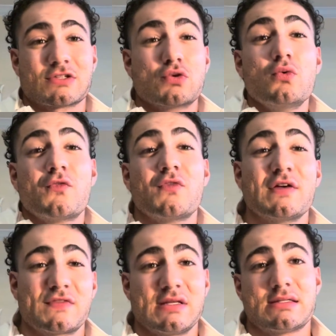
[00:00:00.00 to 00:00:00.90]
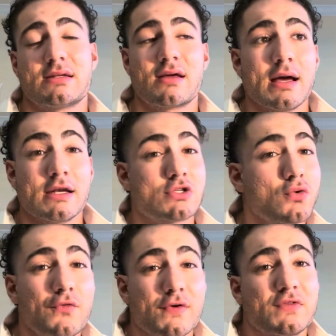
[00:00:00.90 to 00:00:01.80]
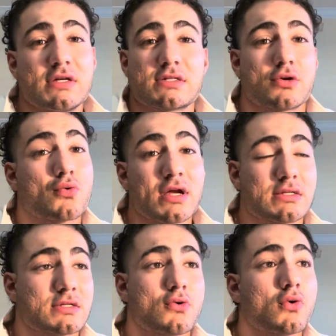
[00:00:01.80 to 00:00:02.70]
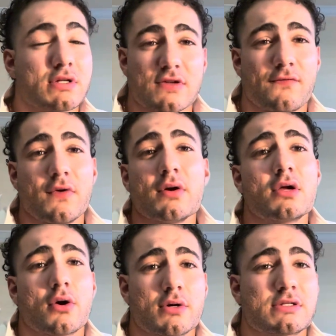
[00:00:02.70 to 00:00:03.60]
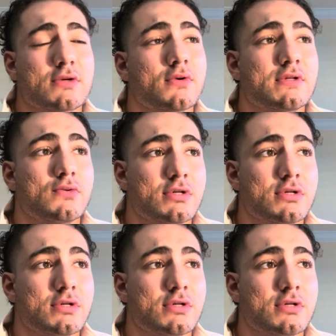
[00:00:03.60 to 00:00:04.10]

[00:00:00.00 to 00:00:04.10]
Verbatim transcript: 250 today and 250 is a great score it's a very hard score to